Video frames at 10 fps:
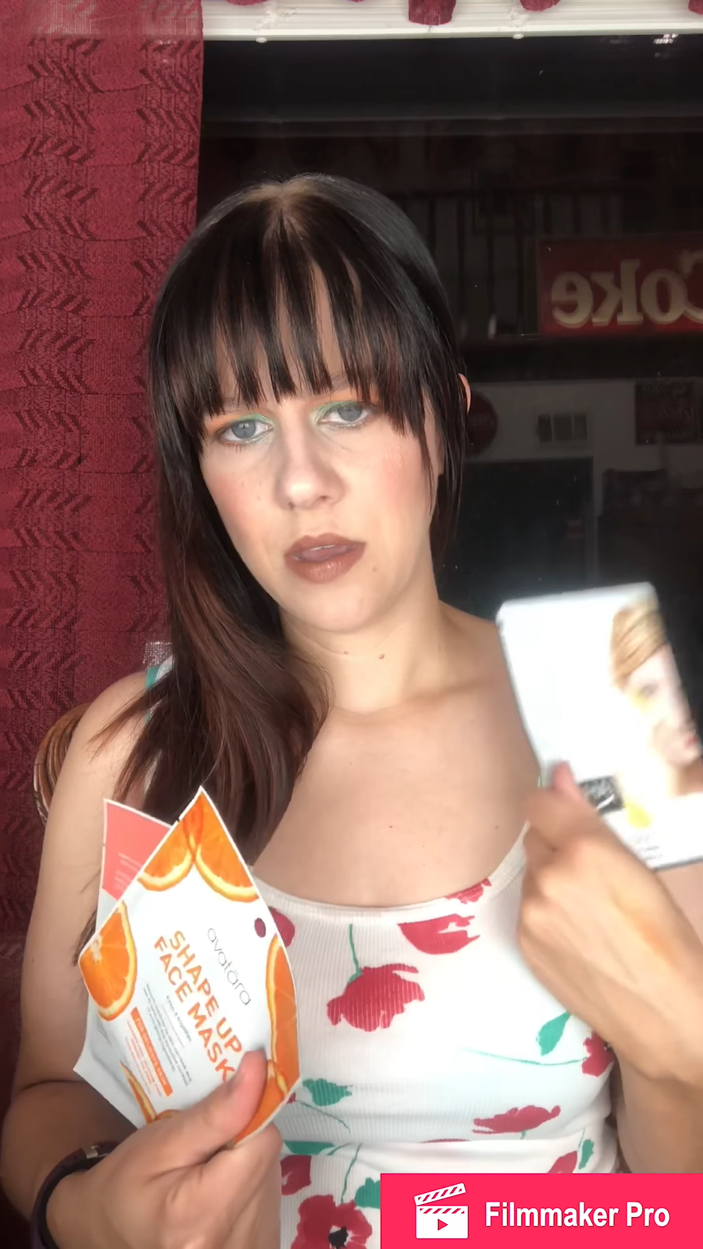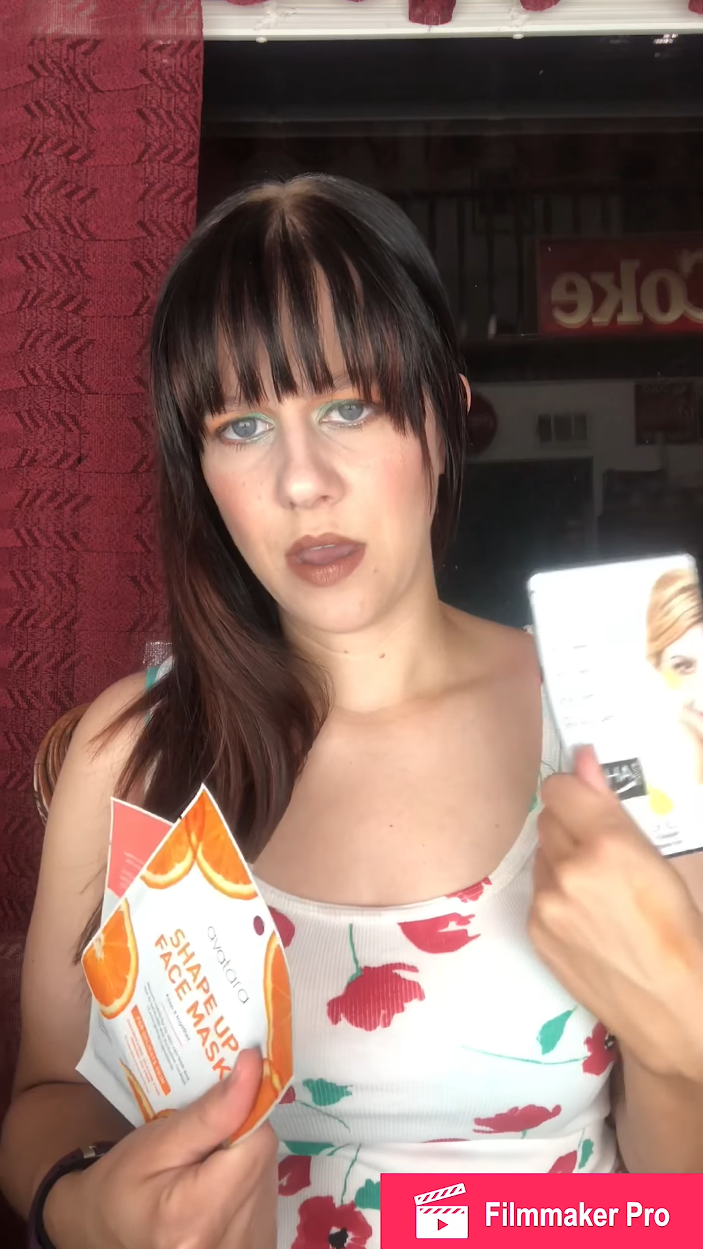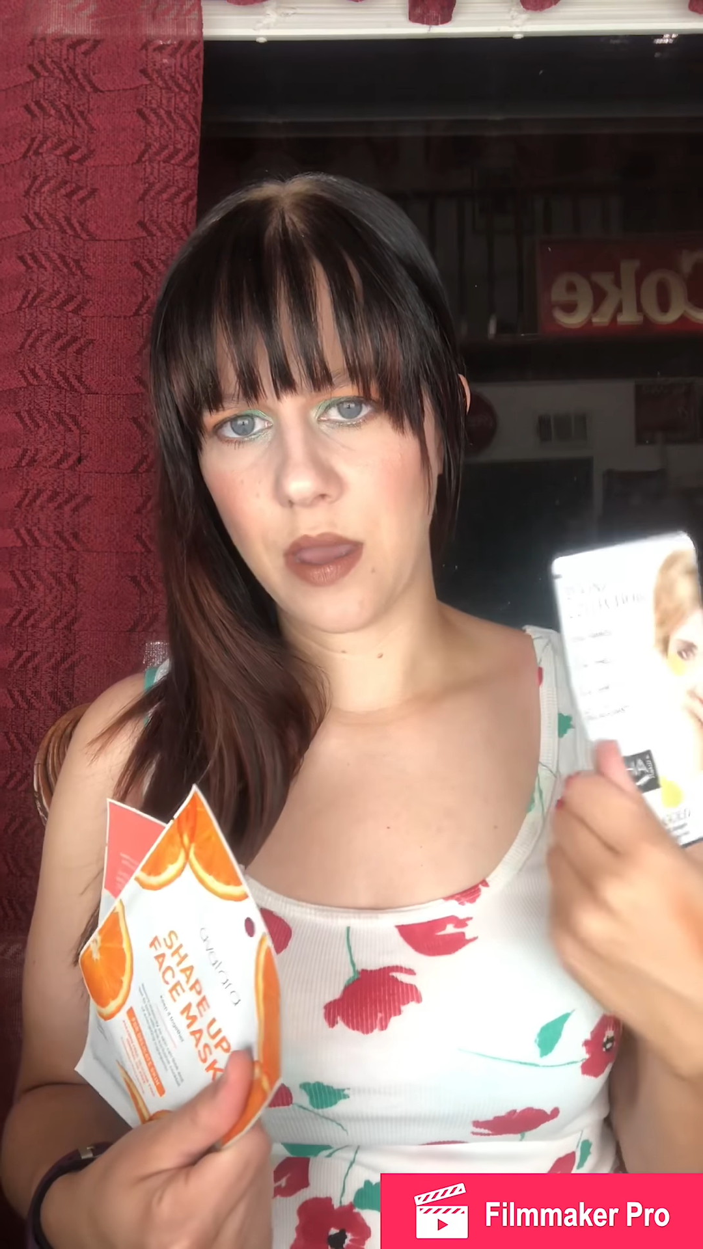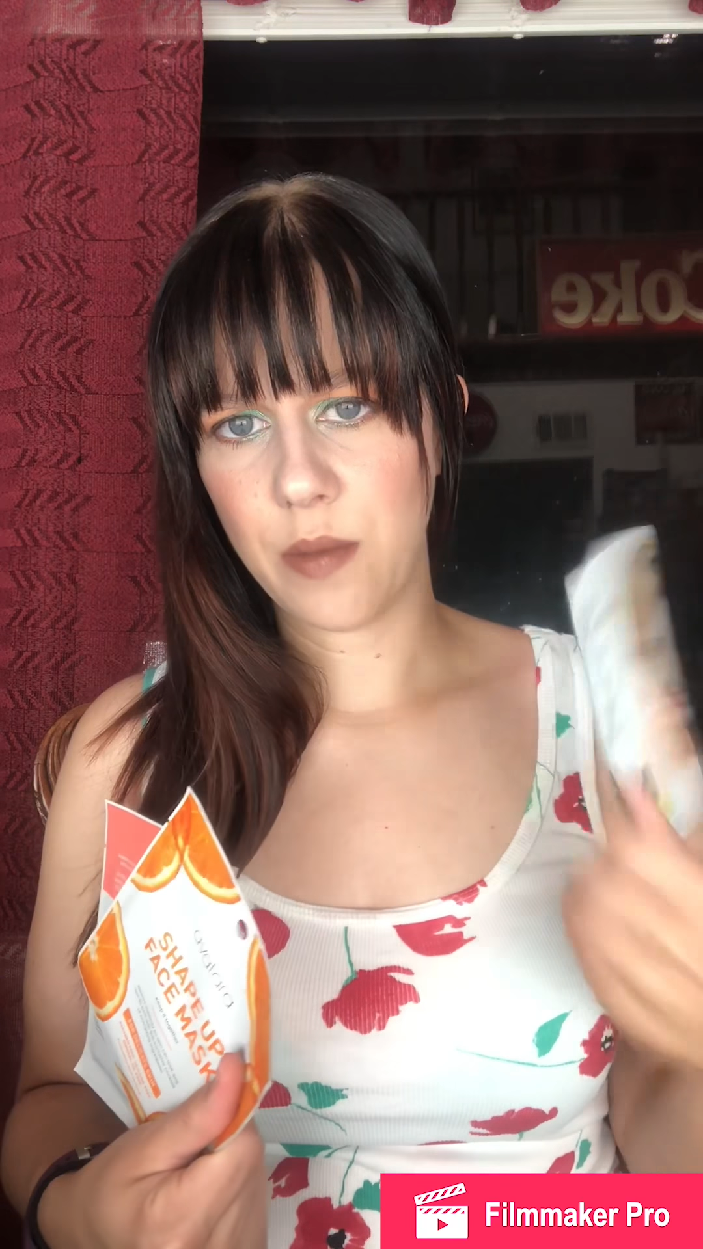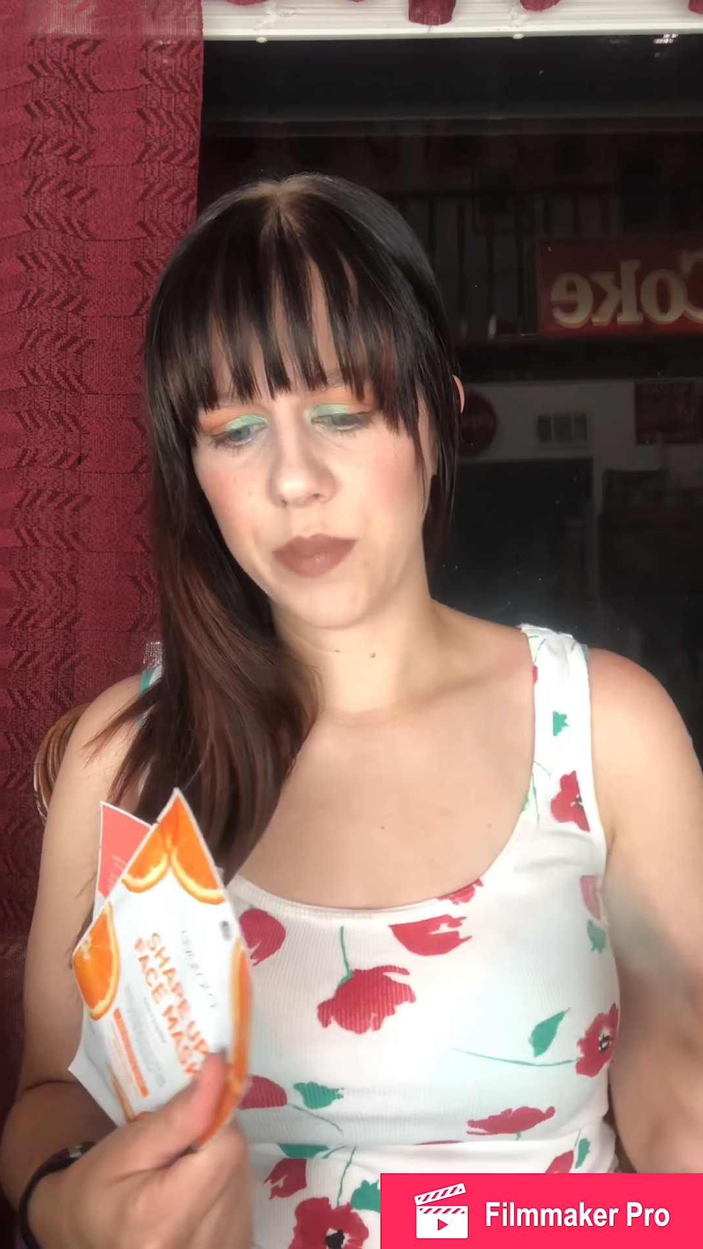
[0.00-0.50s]

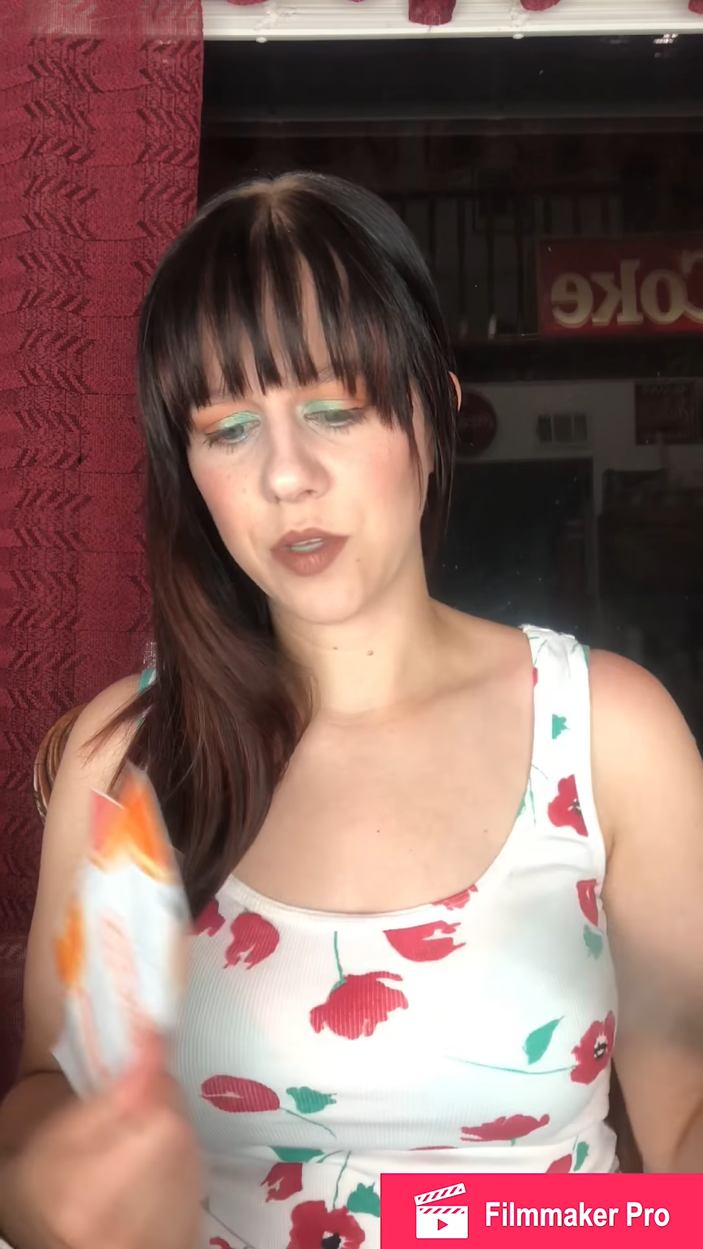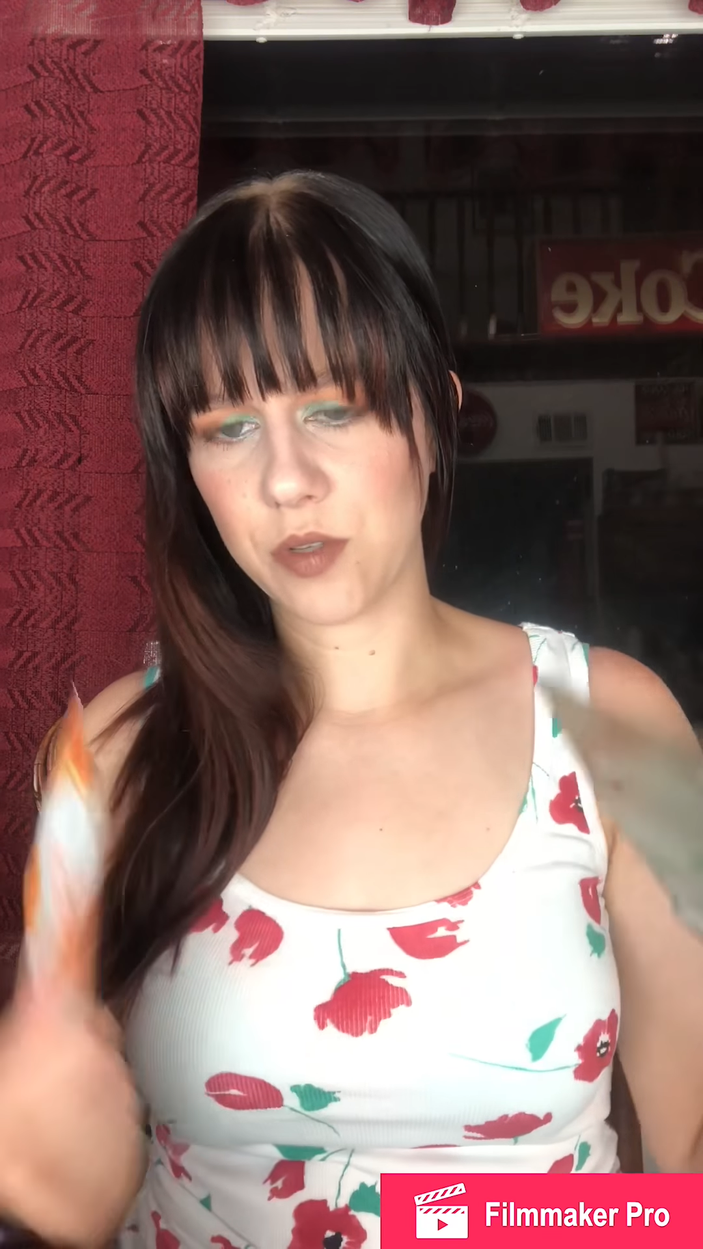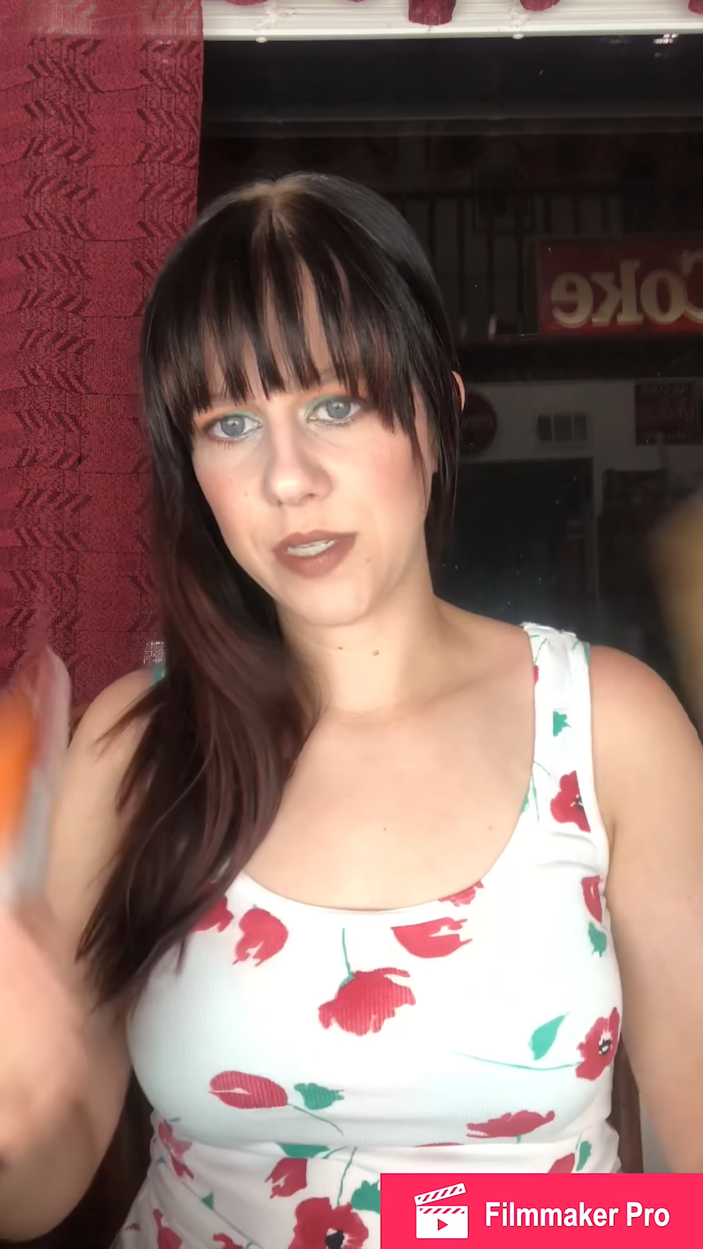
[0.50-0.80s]
but there's